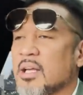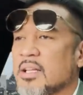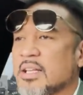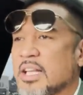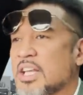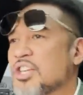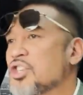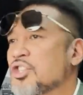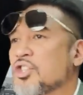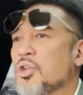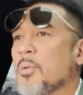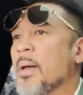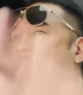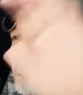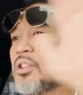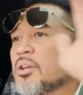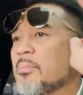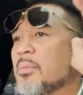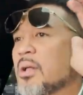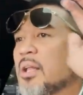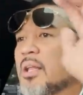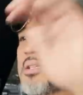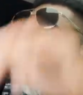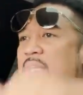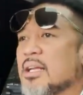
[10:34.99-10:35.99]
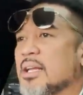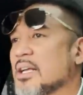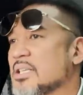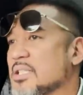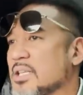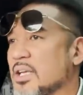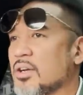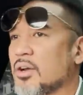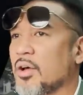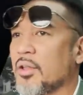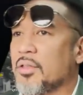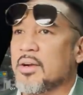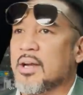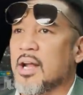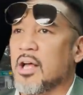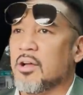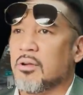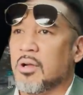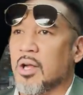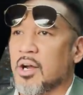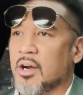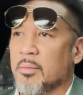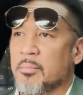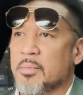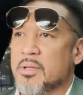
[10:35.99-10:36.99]
They just don't make their millions and next thing you know, they're no
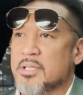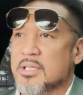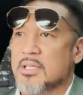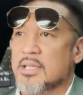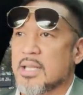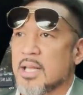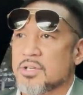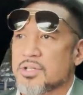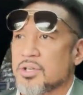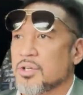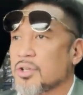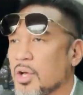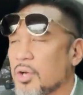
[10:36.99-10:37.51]
longer in business next year.